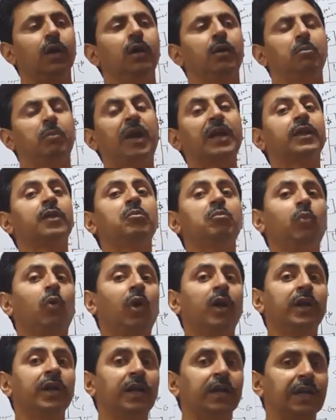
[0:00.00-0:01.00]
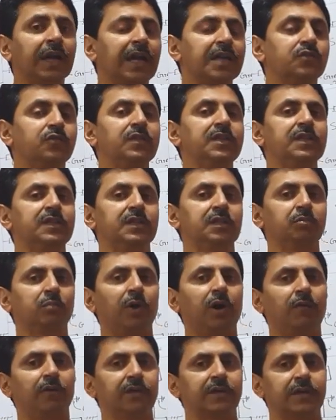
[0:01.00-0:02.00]
But in modern HVDC
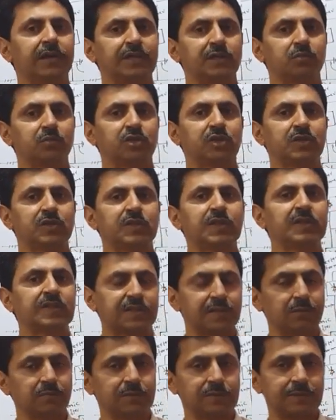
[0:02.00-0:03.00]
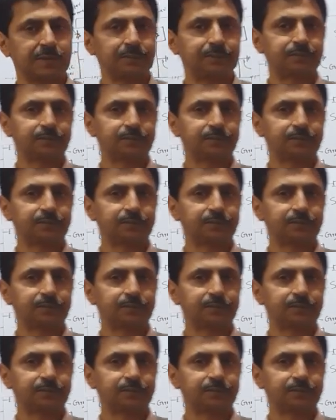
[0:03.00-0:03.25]
power transmission systems,